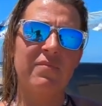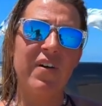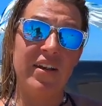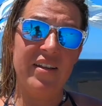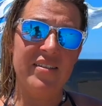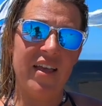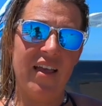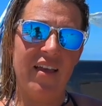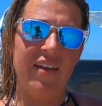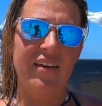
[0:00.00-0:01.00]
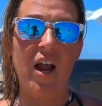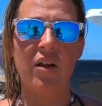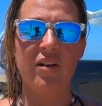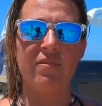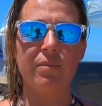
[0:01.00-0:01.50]
find us on
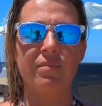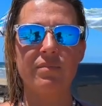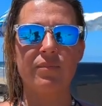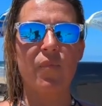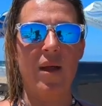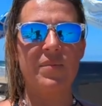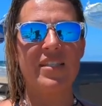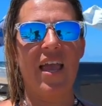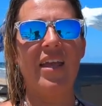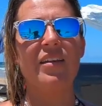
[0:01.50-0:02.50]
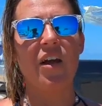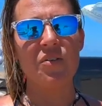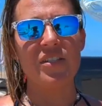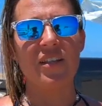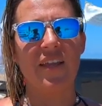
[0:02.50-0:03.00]
our website,
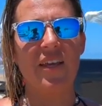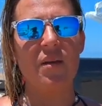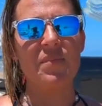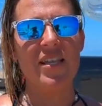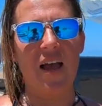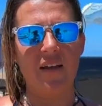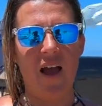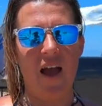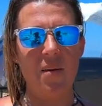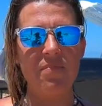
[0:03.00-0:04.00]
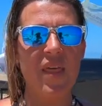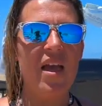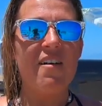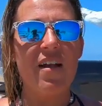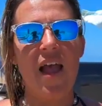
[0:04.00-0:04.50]
CostaCleanups.com,
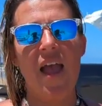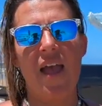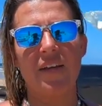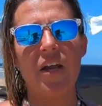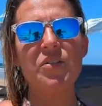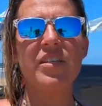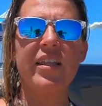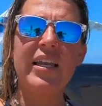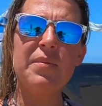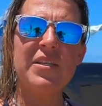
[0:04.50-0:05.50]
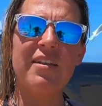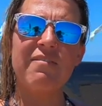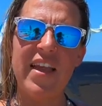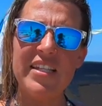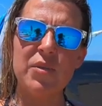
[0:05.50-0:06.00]
and Costa Cleanups on
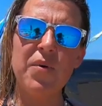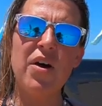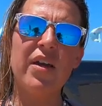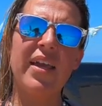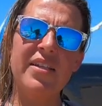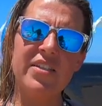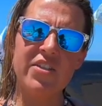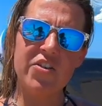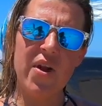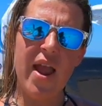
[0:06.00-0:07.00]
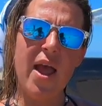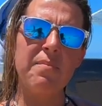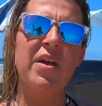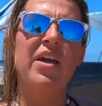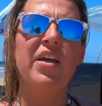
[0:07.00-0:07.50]
Facebook,
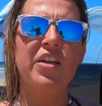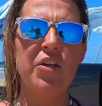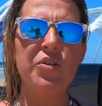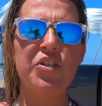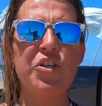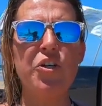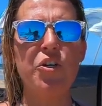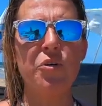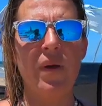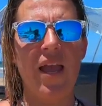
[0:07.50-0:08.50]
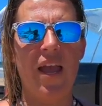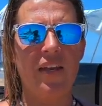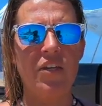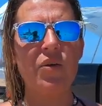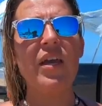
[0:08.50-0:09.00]
Instagram, YouTube,
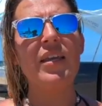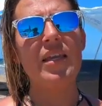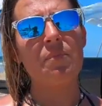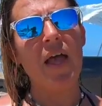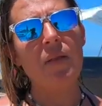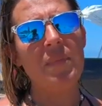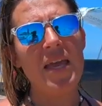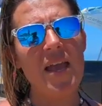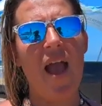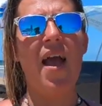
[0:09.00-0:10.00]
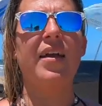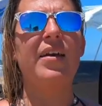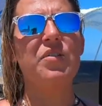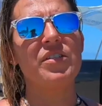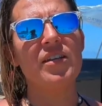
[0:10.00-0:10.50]
and you can email me at
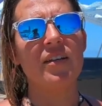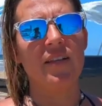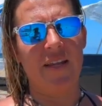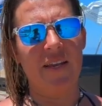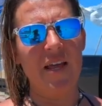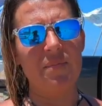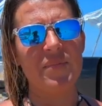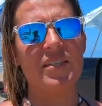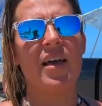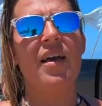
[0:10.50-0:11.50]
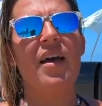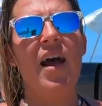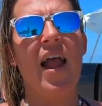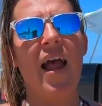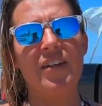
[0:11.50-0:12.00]

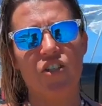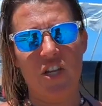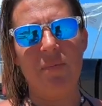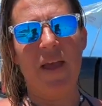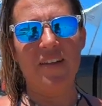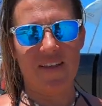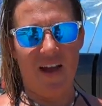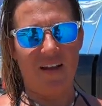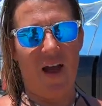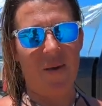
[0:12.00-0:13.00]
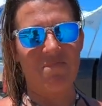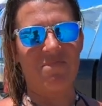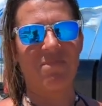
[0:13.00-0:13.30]
CostaCleanups@gmail.com.